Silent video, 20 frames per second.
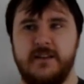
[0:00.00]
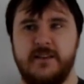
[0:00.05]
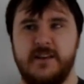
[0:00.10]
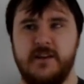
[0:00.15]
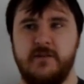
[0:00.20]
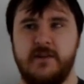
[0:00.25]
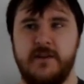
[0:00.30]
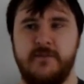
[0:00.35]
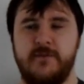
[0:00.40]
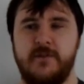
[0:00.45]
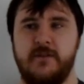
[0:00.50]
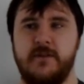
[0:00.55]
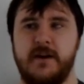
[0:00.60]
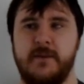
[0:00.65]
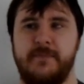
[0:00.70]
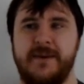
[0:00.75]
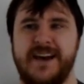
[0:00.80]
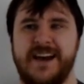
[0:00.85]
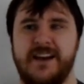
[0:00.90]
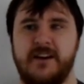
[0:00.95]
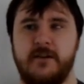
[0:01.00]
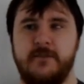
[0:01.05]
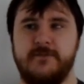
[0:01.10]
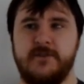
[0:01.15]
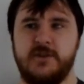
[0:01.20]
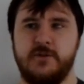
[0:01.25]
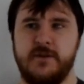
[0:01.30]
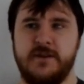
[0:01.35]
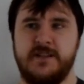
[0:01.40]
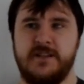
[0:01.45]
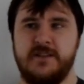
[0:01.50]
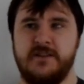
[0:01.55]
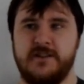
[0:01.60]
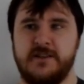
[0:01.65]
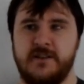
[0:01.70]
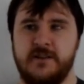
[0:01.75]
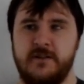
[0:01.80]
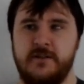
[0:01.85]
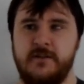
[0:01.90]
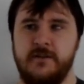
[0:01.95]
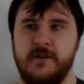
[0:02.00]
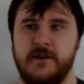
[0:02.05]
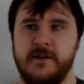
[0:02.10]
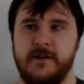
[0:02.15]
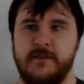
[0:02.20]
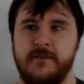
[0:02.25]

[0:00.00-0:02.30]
they'll give you a pack of 22